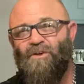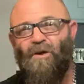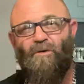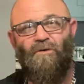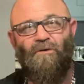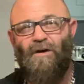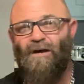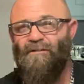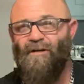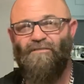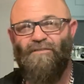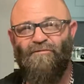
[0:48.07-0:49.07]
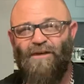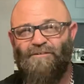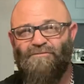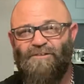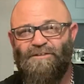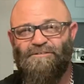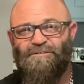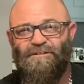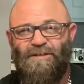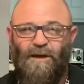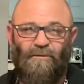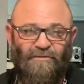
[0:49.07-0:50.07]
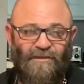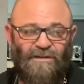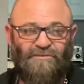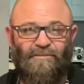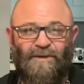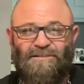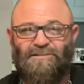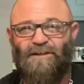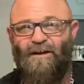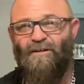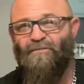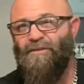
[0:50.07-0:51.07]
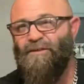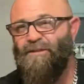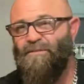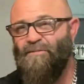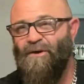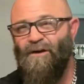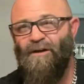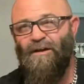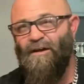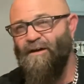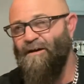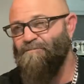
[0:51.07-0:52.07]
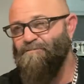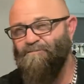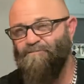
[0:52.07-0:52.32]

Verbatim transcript: know, I love the veterans. I'm a veteran myself. But uh,